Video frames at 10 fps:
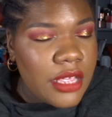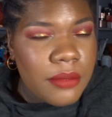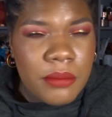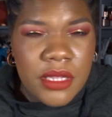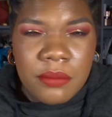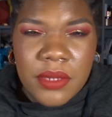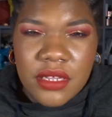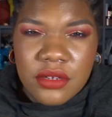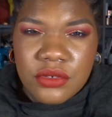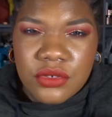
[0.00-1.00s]
maybe
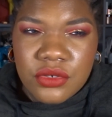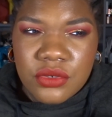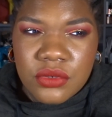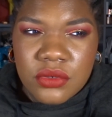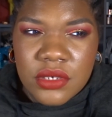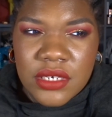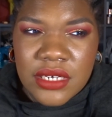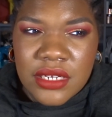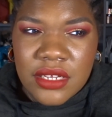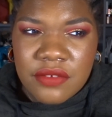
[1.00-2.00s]

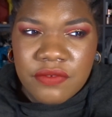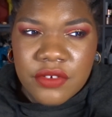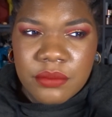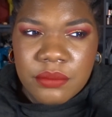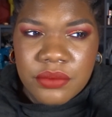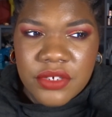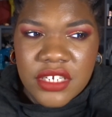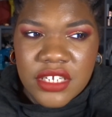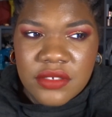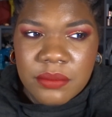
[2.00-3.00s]
Andrea from
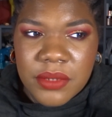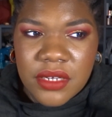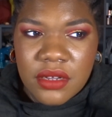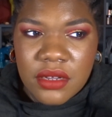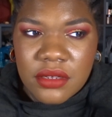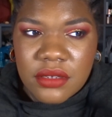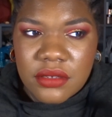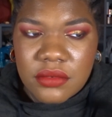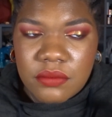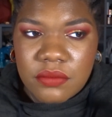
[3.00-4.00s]
Pretty as a Peacock,
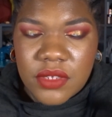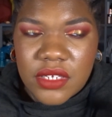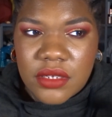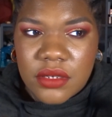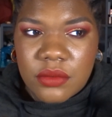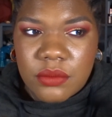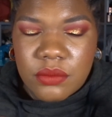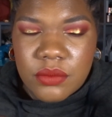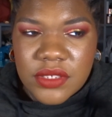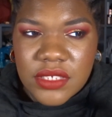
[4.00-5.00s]

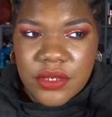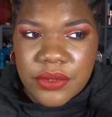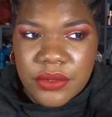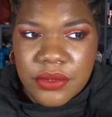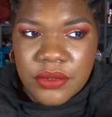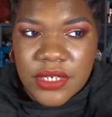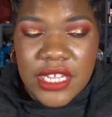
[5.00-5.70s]
was it her?